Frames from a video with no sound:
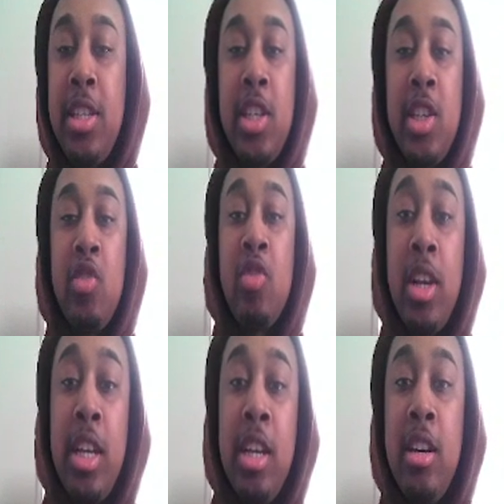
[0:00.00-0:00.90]
This is
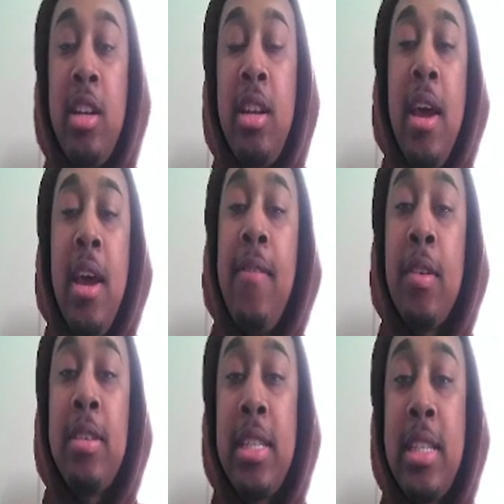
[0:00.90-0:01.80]
really good
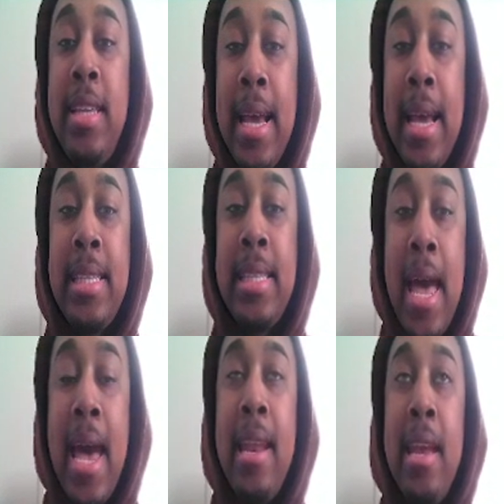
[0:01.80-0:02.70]
versus decks
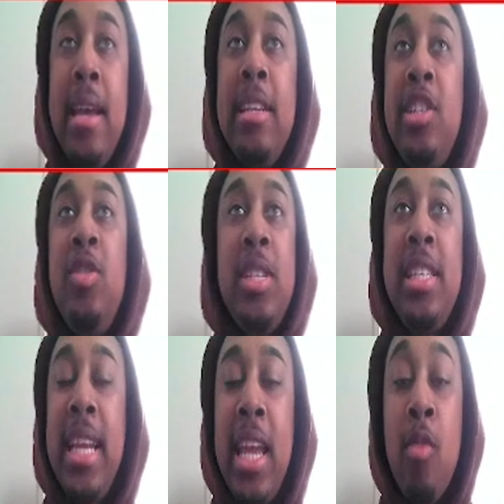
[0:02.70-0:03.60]
that you just
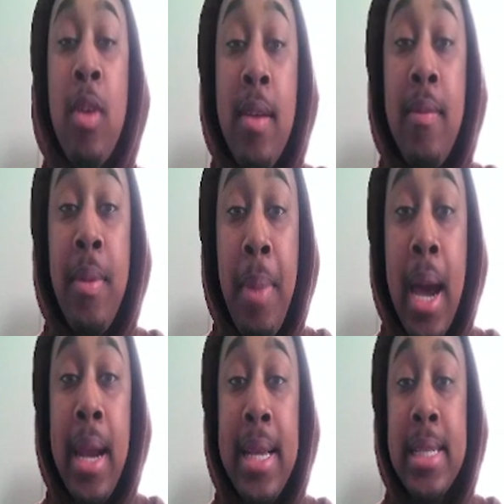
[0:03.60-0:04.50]
need to get rid of the
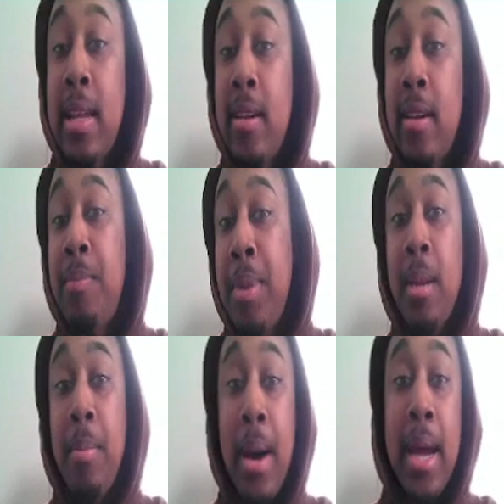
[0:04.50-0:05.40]
body instead of pitting
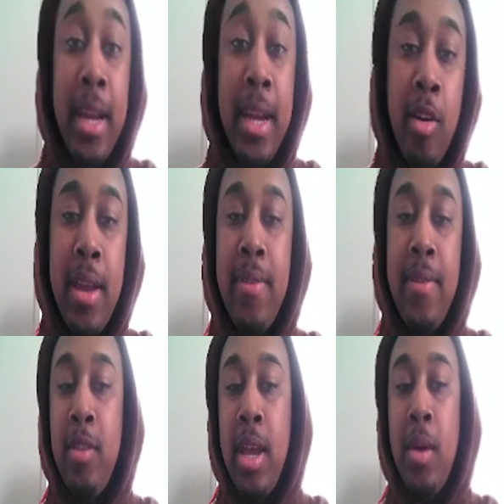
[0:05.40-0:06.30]
the body in grave,
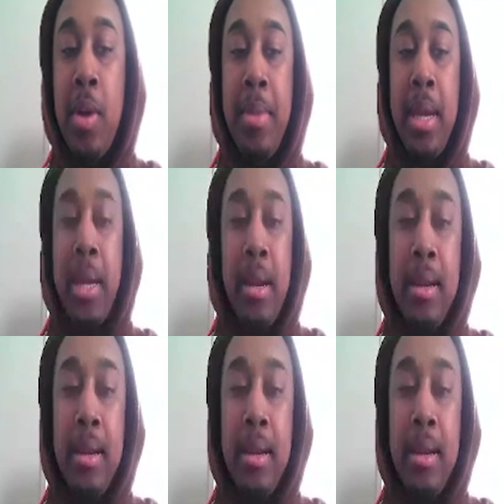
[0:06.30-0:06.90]
if you get what I mean.